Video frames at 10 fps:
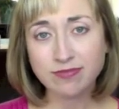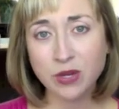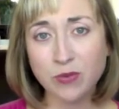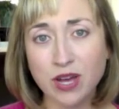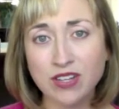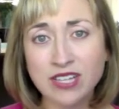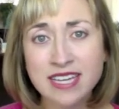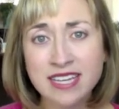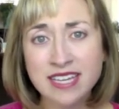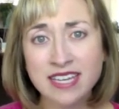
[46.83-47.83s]
Well,
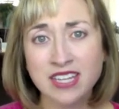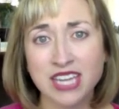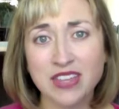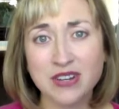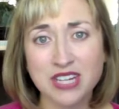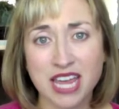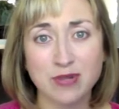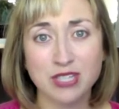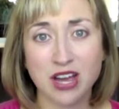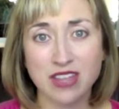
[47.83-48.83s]
the other day I
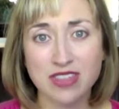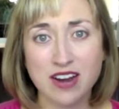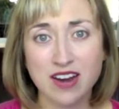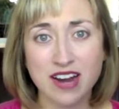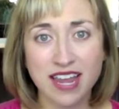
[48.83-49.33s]
was on there